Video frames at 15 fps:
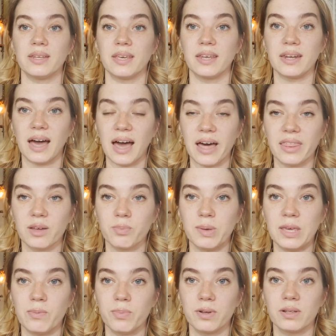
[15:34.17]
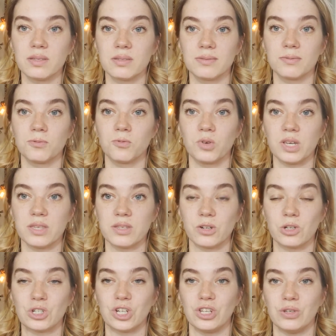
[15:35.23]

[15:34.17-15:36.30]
in other people's research and